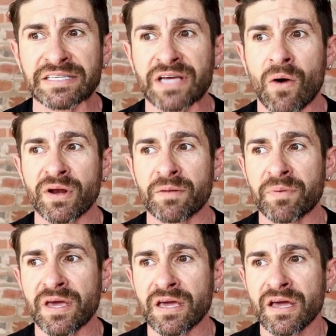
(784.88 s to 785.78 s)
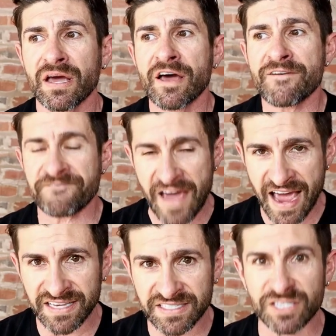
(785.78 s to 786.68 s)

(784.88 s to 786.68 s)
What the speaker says: is going to be fast.